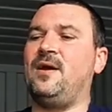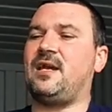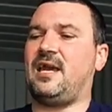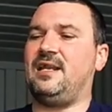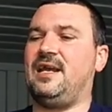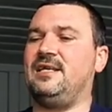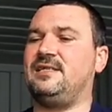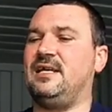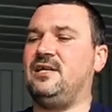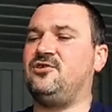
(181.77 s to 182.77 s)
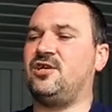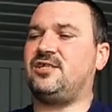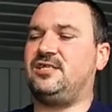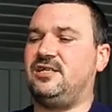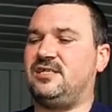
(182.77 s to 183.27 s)
comic. It is the
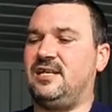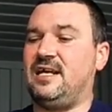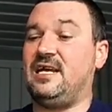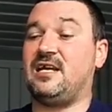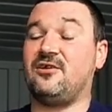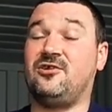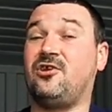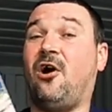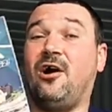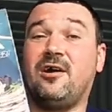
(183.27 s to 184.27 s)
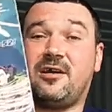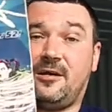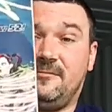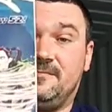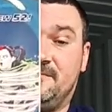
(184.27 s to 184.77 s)
Justice League Dark.